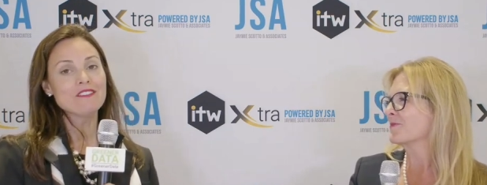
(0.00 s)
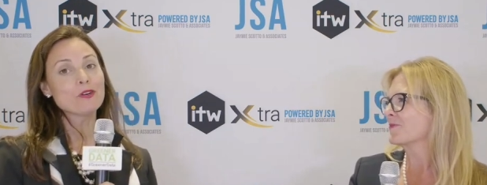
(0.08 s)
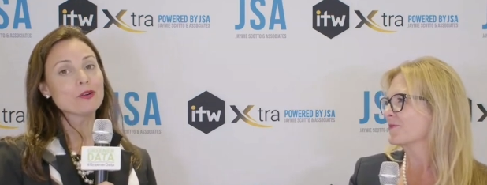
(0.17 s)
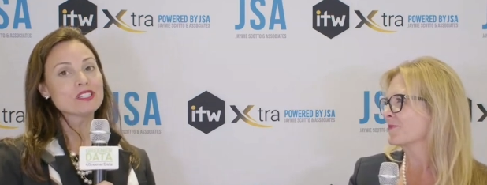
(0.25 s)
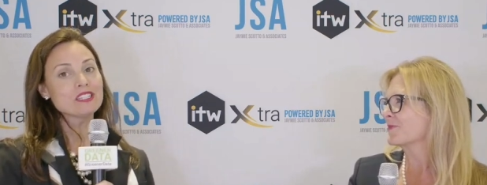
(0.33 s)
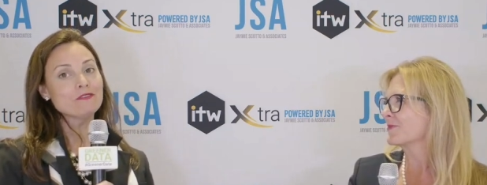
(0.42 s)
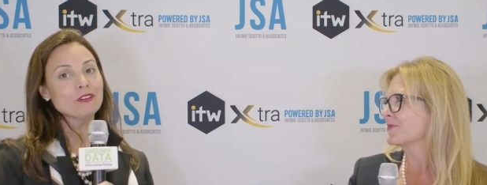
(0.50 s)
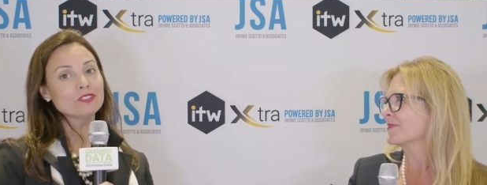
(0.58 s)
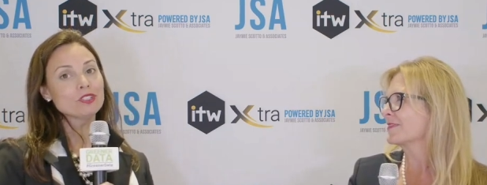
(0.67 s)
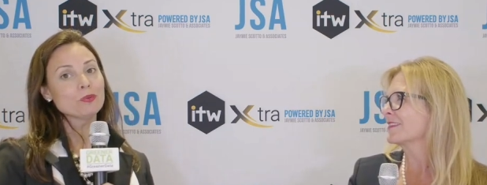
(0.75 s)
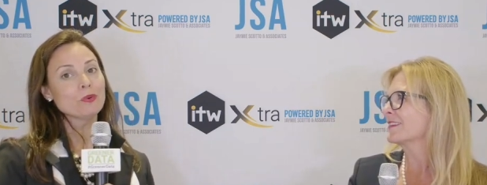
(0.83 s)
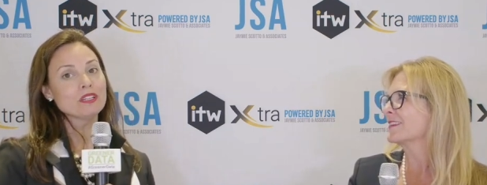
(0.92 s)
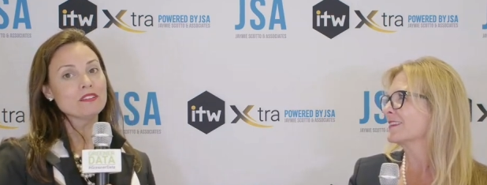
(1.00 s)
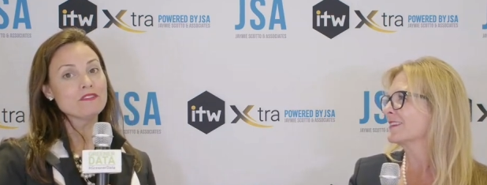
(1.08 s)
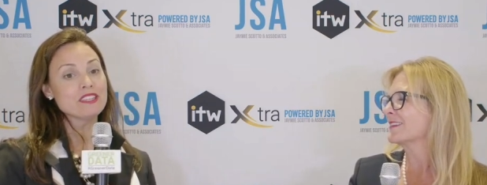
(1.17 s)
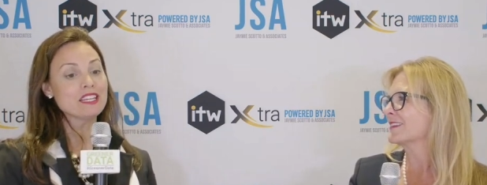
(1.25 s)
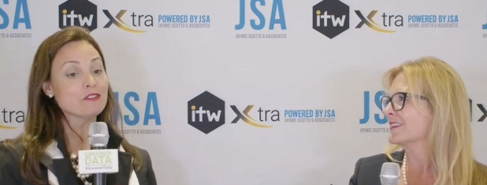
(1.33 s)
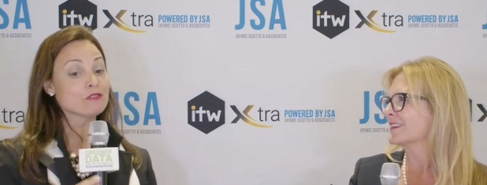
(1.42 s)
Speaker 1: course, Volta, one of
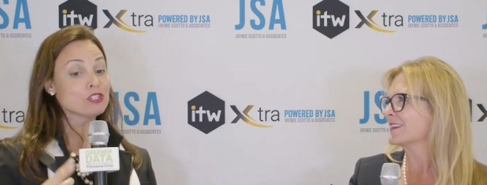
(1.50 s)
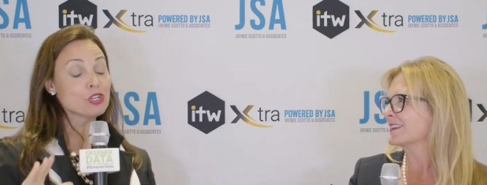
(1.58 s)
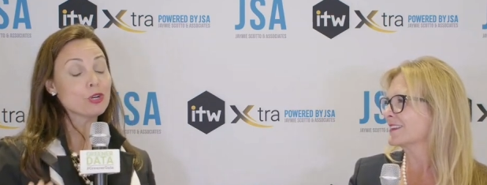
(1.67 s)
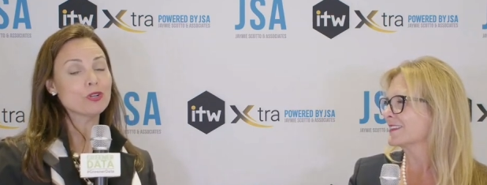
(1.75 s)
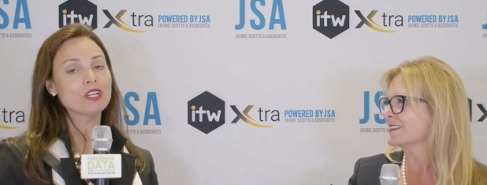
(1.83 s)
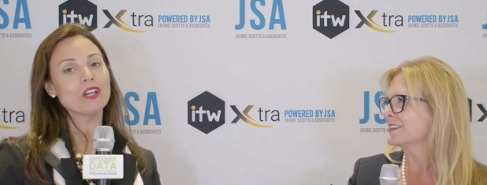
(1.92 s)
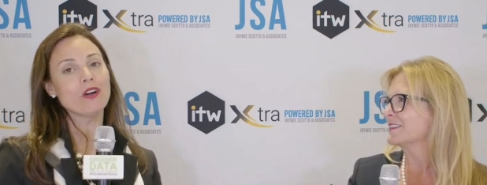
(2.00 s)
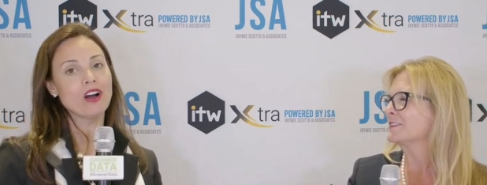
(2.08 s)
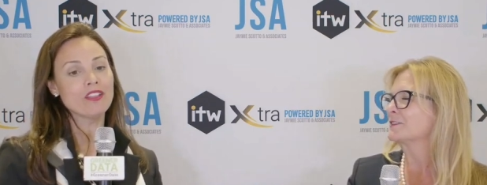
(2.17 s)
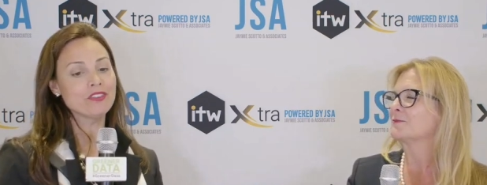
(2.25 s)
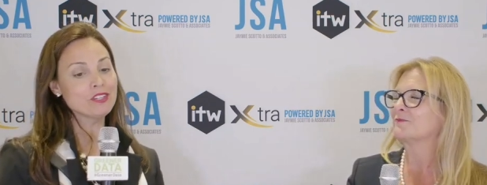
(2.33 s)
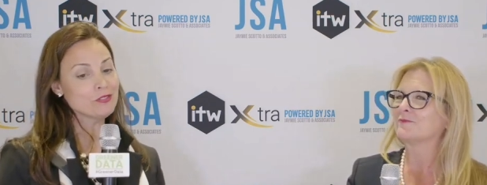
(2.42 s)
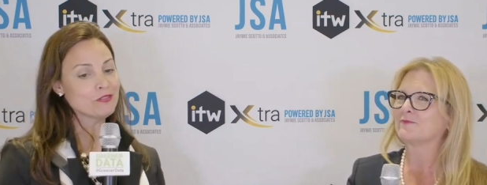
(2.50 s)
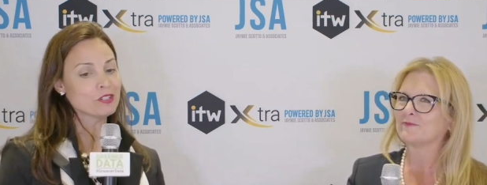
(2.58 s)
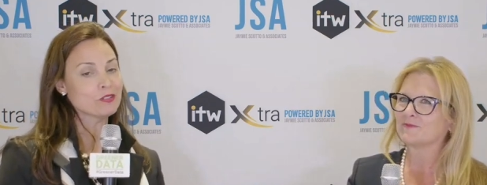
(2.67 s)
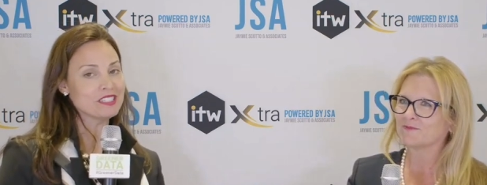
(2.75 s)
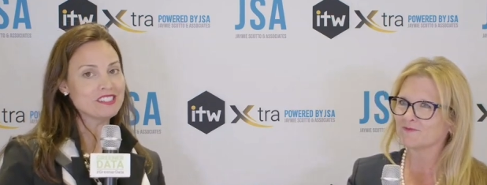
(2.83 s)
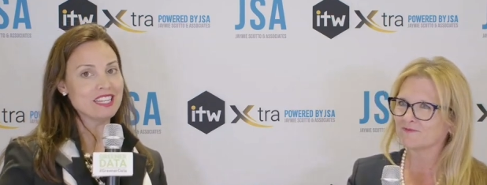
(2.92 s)
the returning authors for
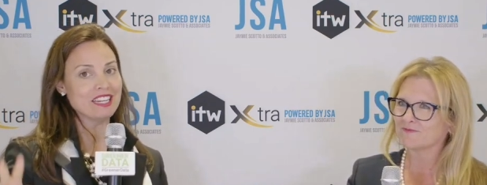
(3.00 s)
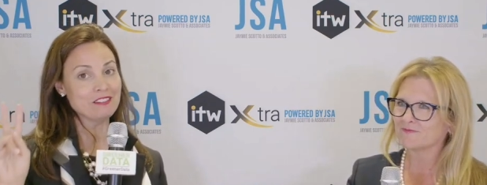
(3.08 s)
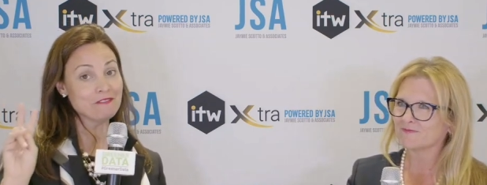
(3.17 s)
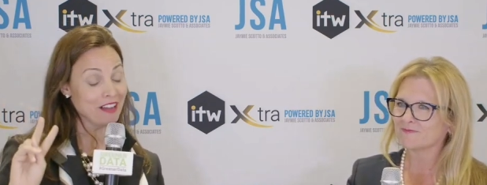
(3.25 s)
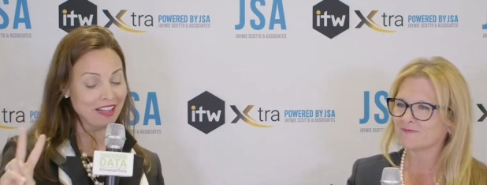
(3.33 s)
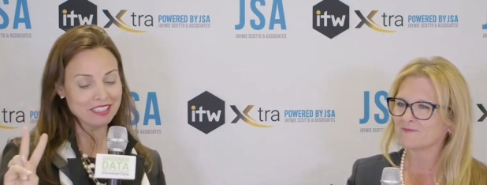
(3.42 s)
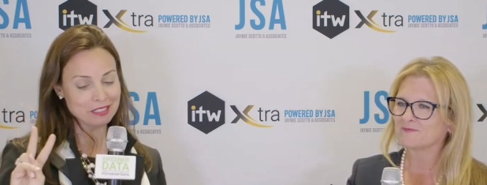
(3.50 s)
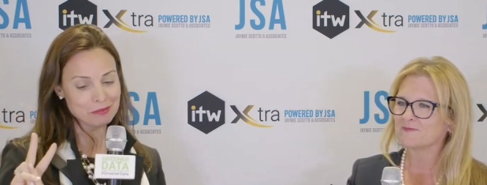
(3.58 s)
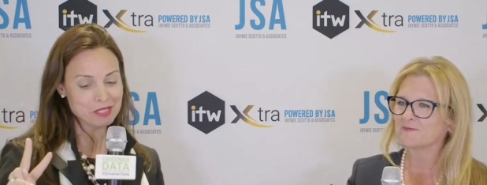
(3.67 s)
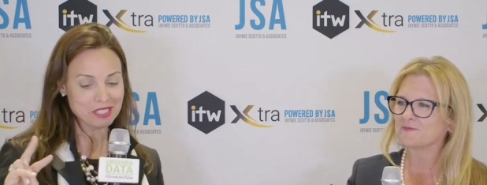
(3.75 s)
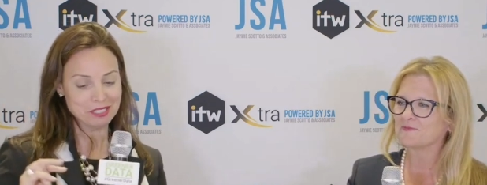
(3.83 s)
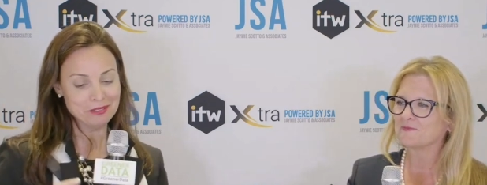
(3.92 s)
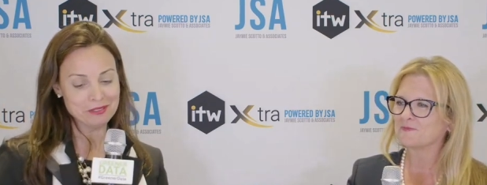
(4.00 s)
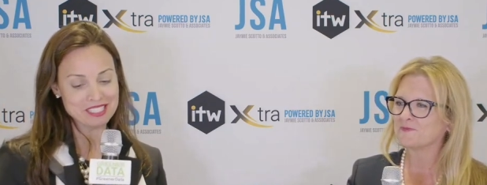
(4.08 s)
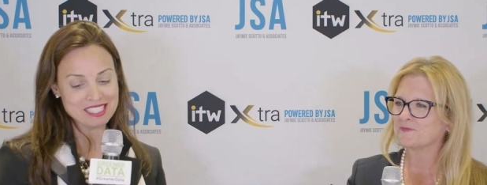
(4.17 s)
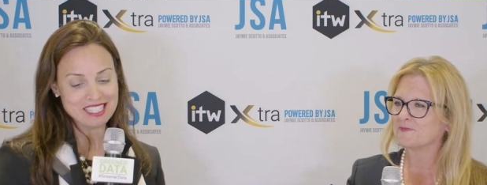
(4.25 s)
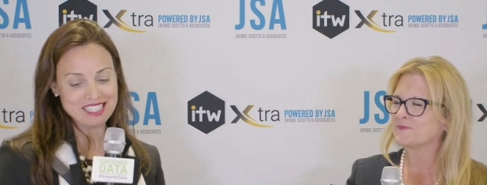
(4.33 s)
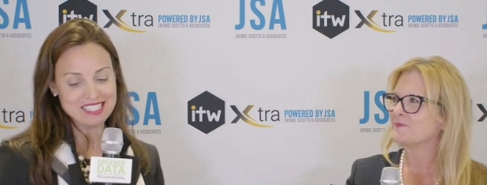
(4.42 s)
Greener Data Volume 2. We're
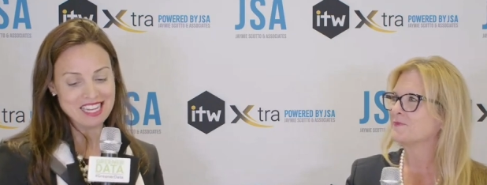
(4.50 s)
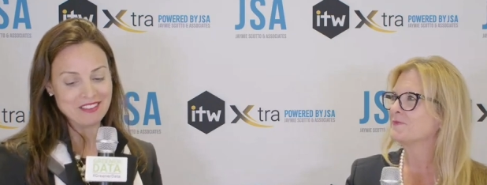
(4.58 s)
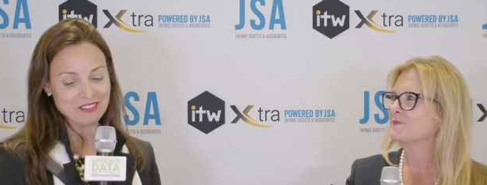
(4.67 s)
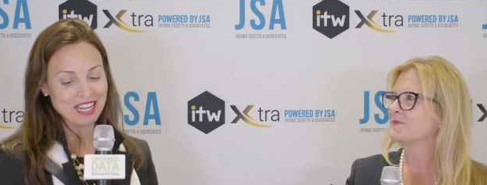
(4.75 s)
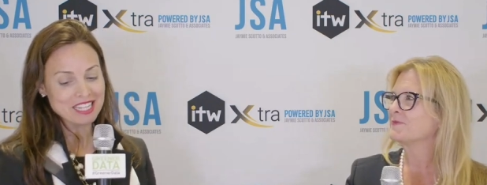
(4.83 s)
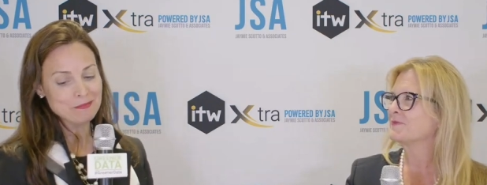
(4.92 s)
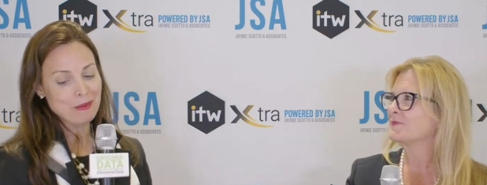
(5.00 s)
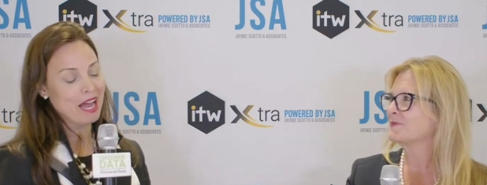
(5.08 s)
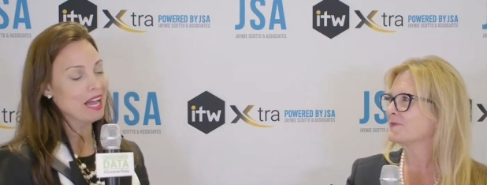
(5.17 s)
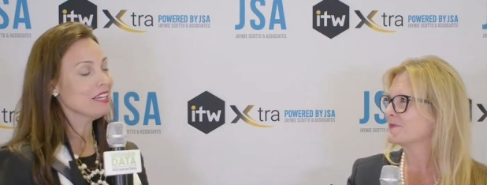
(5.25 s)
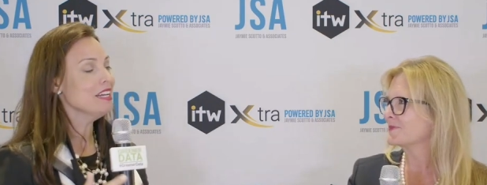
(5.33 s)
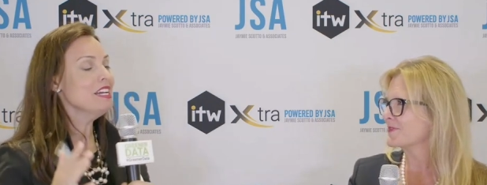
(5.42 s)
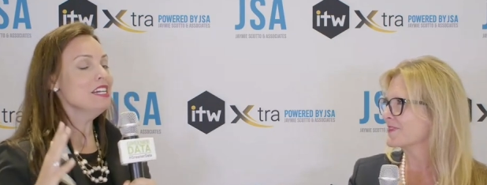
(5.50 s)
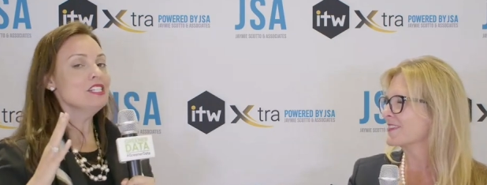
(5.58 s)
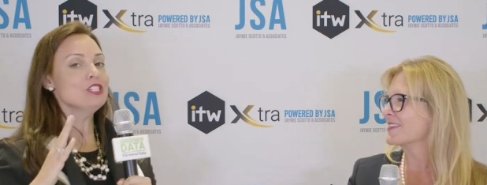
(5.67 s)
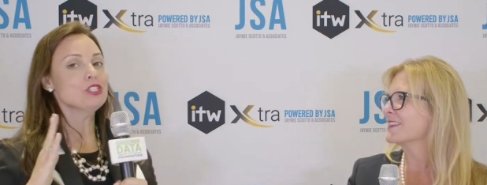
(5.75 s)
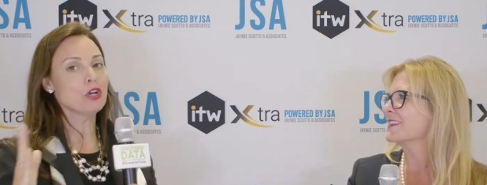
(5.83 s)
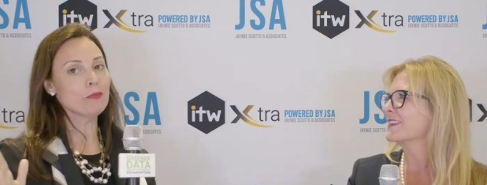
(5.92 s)
excited to have you guys back.
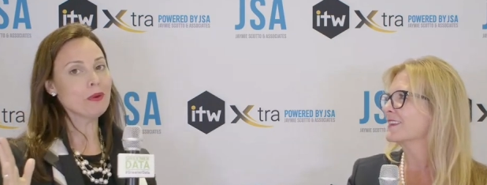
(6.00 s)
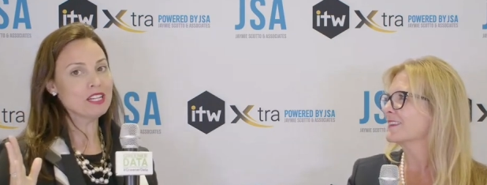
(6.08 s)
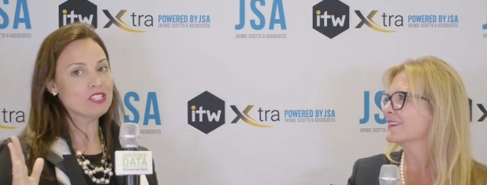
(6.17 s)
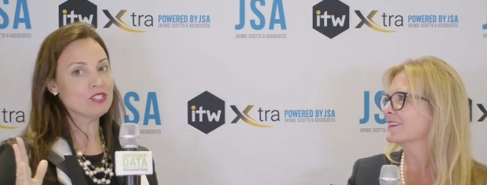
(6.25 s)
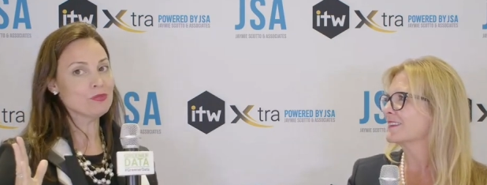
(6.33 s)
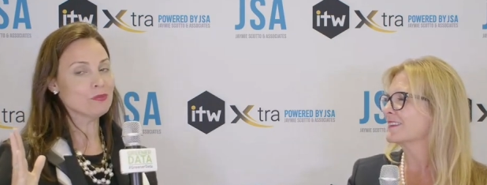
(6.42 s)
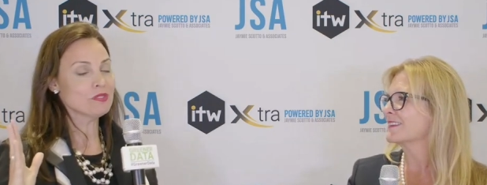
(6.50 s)
So much